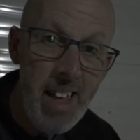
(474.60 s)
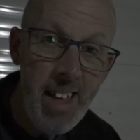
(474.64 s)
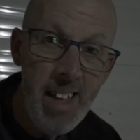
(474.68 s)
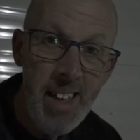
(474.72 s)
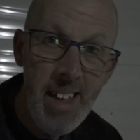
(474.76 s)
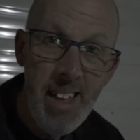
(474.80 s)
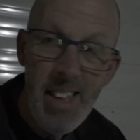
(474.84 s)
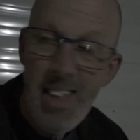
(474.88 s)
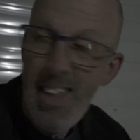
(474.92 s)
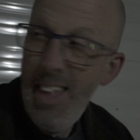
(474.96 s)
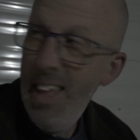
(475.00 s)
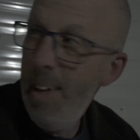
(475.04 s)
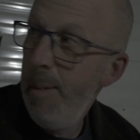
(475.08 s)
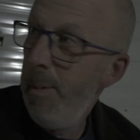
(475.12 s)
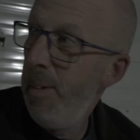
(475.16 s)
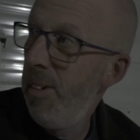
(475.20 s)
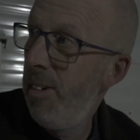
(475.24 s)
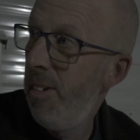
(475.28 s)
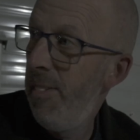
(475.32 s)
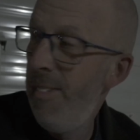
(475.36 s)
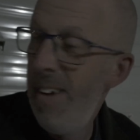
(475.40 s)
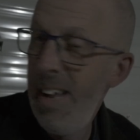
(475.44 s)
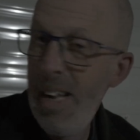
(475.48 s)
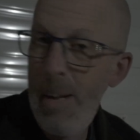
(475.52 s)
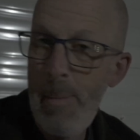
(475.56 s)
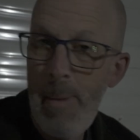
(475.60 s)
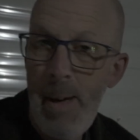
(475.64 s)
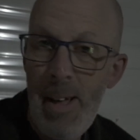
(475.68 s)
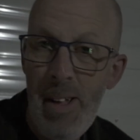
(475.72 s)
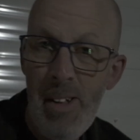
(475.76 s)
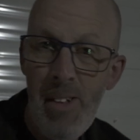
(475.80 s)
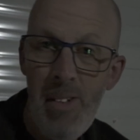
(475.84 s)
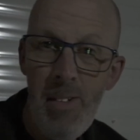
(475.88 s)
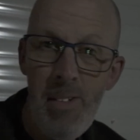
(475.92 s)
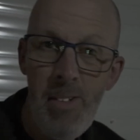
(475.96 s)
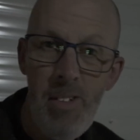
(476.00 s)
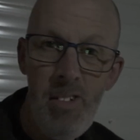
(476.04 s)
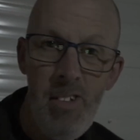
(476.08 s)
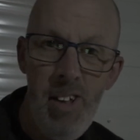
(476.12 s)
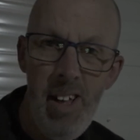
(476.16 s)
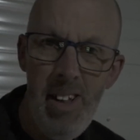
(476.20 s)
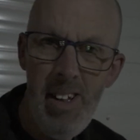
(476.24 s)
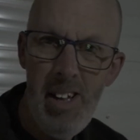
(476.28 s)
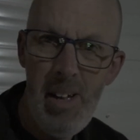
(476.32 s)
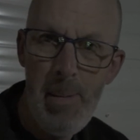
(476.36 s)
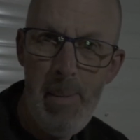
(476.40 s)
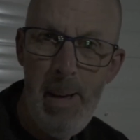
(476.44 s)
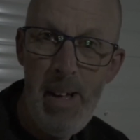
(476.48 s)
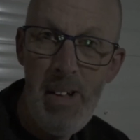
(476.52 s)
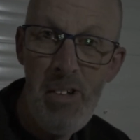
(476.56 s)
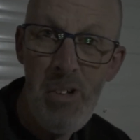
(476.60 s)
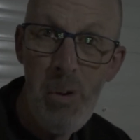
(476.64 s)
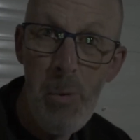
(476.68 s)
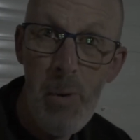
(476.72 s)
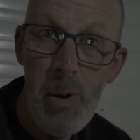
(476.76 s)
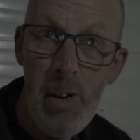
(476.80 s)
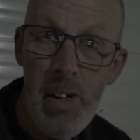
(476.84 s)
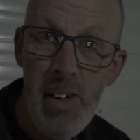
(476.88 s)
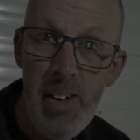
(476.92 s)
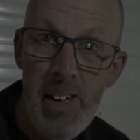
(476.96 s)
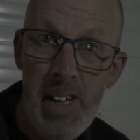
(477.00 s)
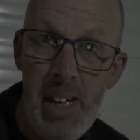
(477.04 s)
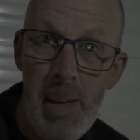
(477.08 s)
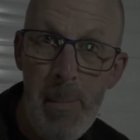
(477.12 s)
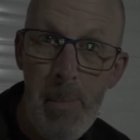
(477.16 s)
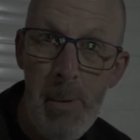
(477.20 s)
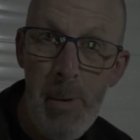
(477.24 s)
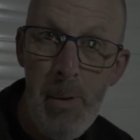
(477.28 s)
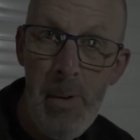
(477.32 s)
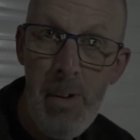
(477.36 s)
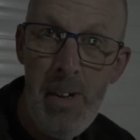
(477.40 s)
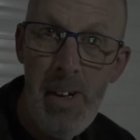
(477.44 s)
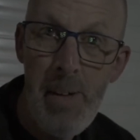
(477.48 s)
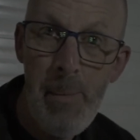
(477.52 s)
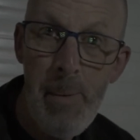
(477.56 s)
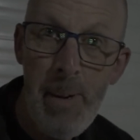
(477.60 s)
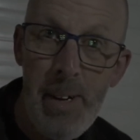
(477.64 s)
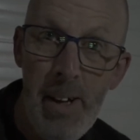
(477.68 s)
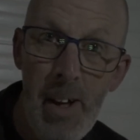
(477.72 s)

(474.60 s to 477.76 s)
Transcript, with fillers: it. It was around about, started about two o'clock in the morning.